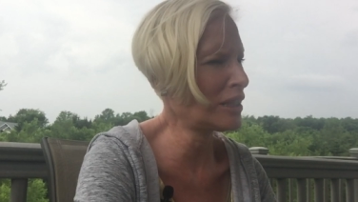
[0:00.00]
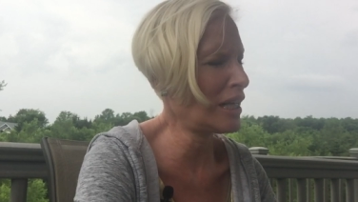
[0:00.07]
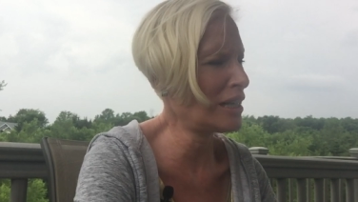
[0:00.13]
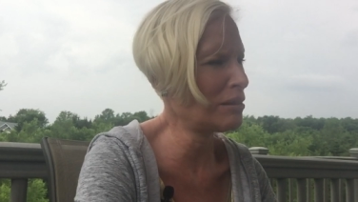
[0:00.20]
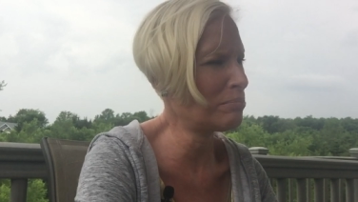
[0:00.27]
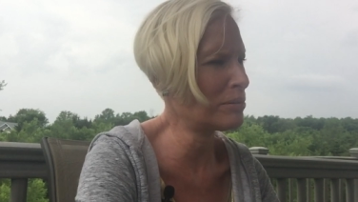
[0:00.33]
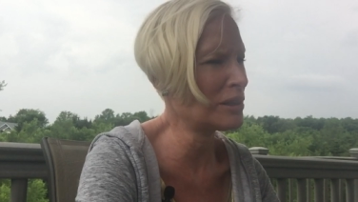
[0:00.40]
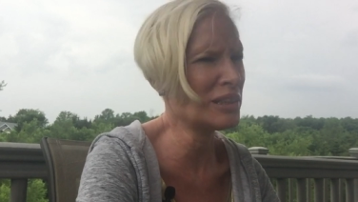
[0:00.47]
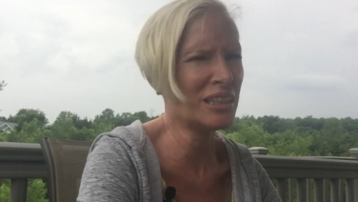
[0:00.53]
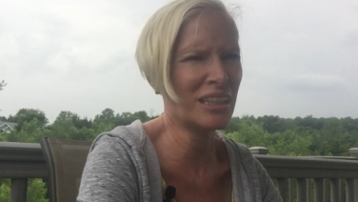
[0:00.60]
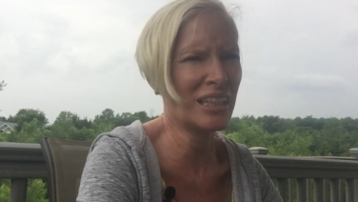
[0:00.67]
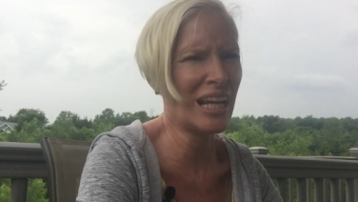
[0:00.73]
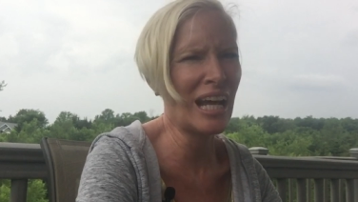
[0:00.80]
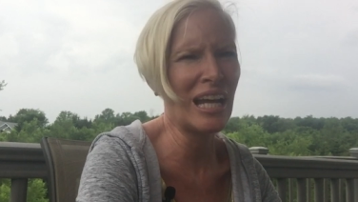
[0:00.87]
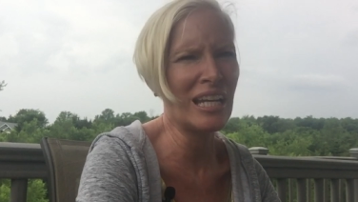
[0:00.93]
kind of
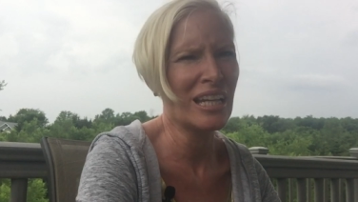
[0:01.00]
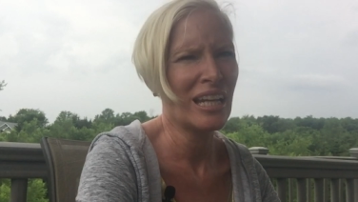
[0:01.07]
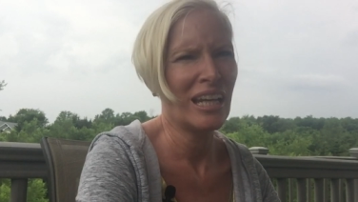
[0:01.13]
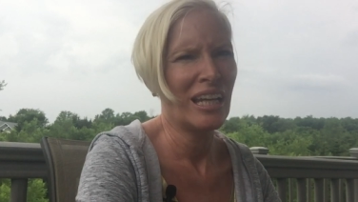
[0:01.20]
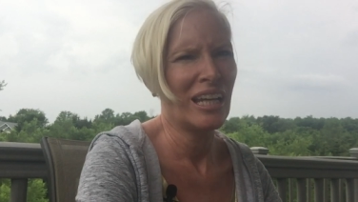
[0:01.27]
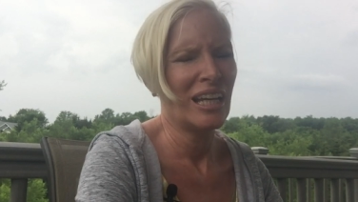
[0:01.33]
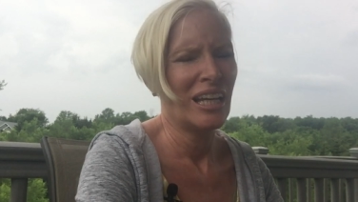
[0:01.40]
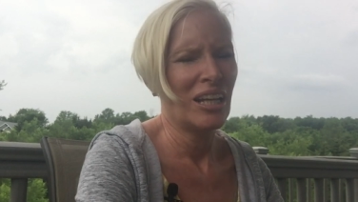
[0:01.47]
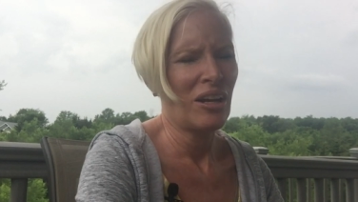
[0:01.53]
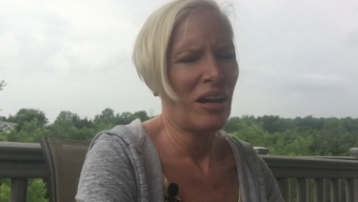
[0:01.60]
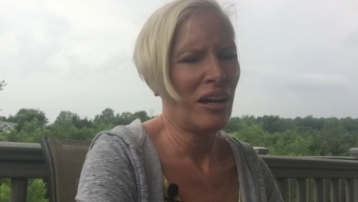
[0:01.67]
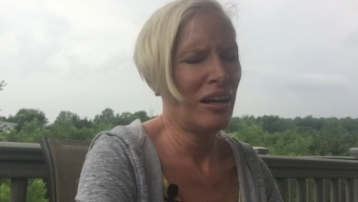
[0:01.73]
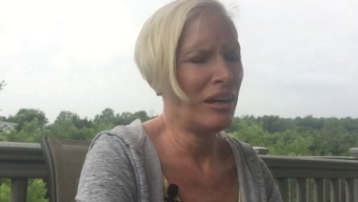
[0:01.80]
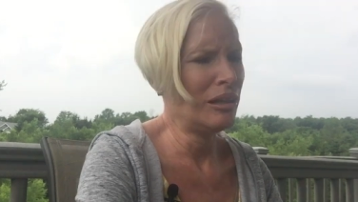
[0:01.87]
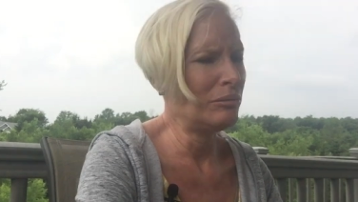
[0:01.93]
person that
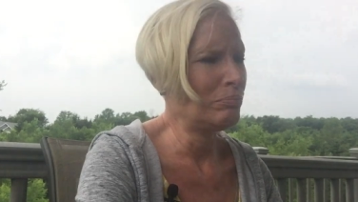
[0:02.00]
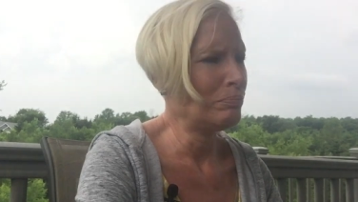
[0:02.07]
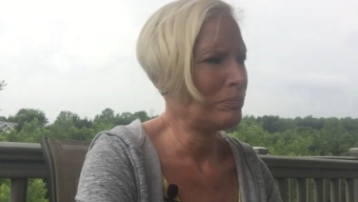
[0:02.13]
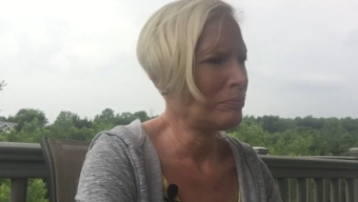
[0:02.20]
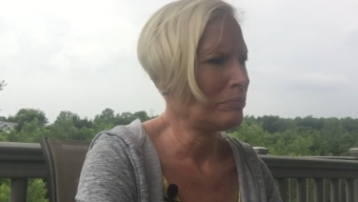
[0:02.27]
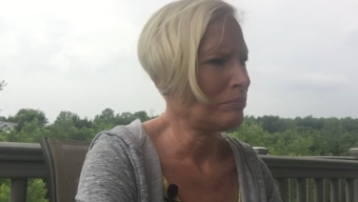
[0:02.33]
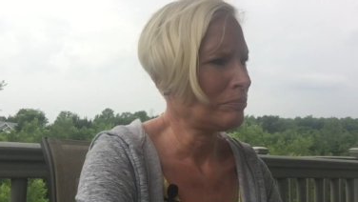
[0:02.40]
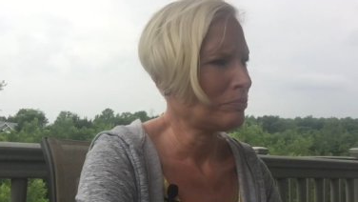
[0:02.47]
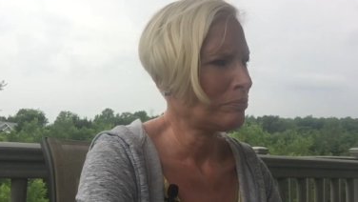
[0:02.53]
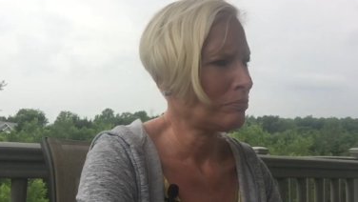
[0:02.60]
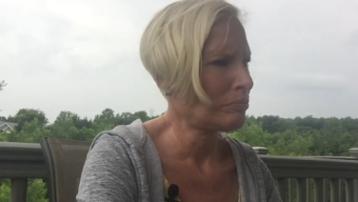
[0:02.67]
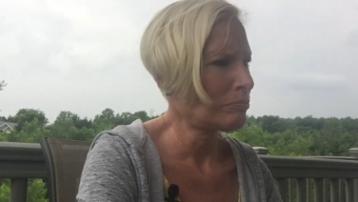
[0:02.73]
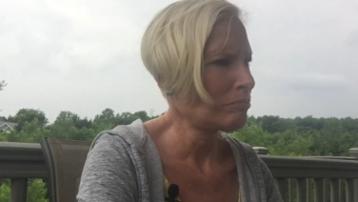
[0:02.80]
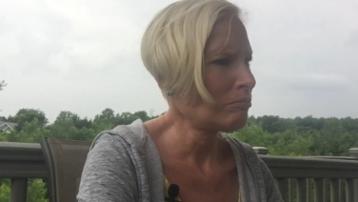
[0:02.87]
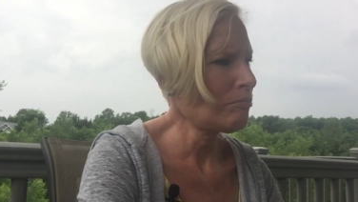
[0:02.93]
um,
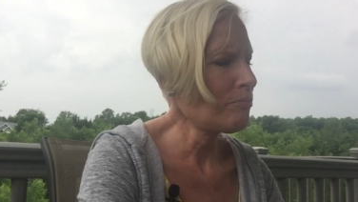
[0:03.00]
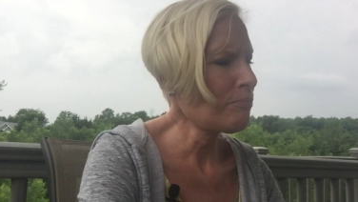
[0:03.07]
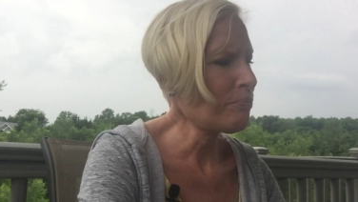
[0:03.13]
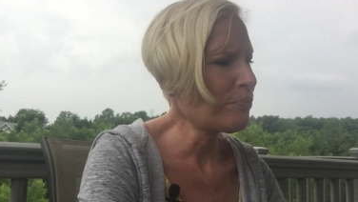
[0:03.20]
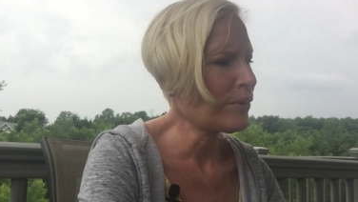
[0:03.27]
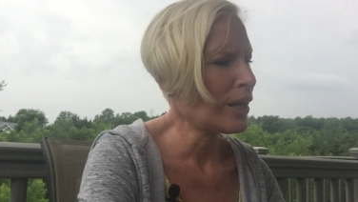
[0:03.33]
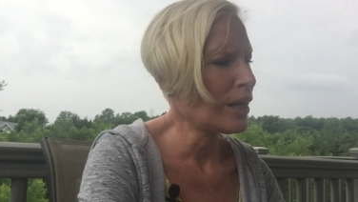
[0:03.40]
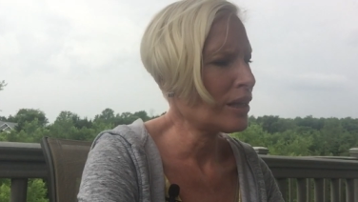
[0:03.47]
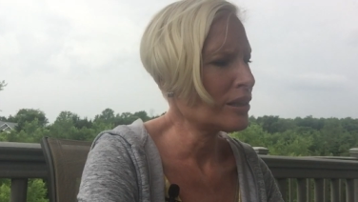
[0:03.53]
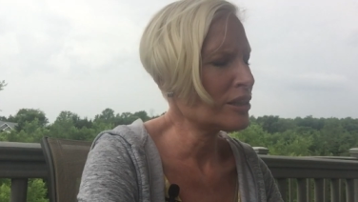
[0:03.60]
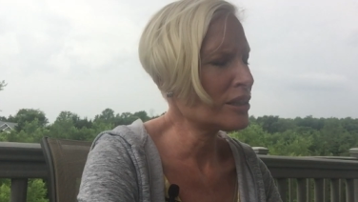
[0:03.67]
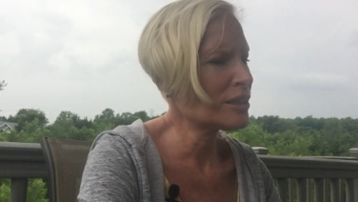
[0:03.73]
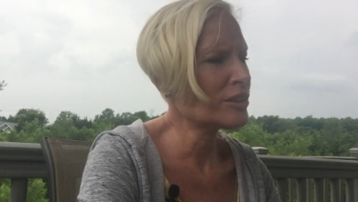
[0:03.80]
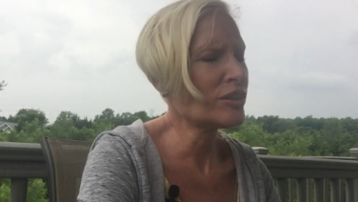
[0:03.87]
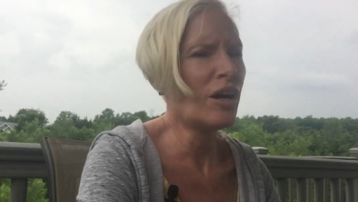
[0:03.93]

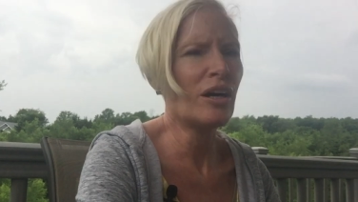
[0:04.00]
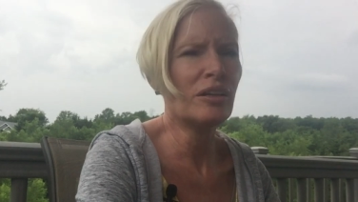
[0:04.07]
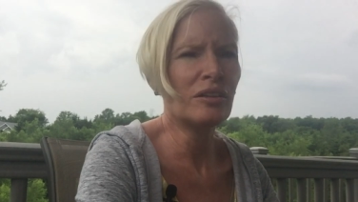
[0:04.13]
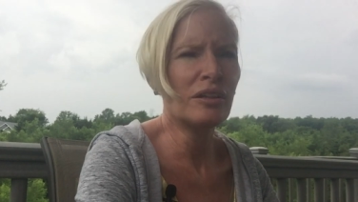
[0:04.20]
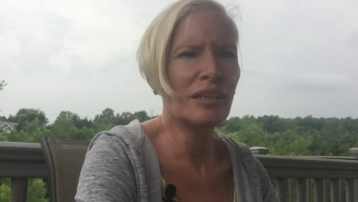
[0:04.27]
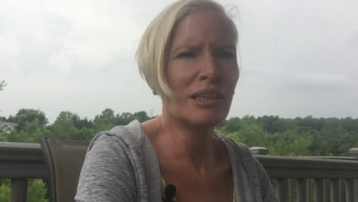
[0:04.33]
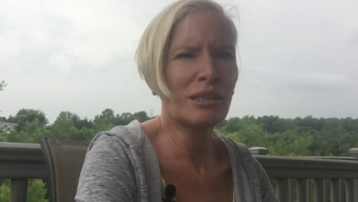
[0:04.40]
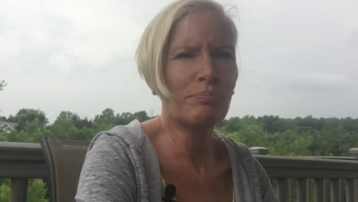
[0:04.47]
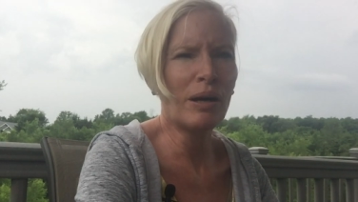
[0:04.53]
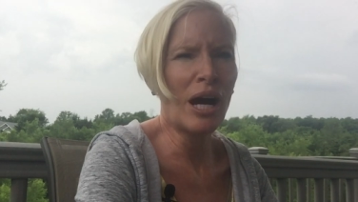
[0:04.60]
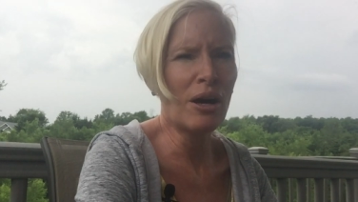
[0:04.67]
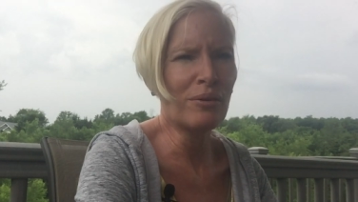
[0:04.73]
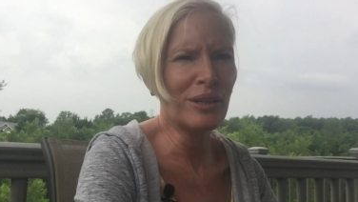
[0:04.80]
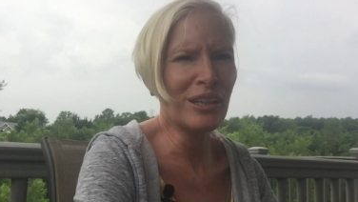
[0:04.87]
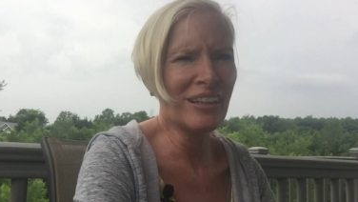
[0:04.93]
just saw her as
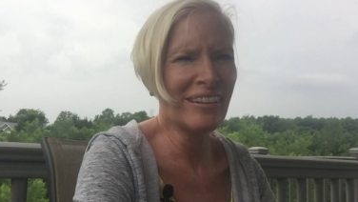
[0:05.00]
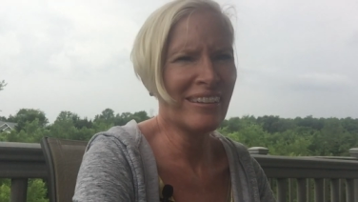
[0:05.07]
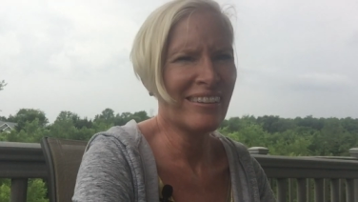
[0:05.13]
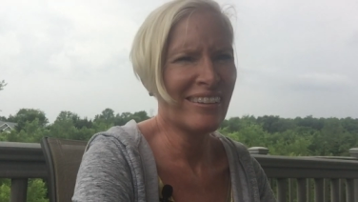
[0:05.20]
power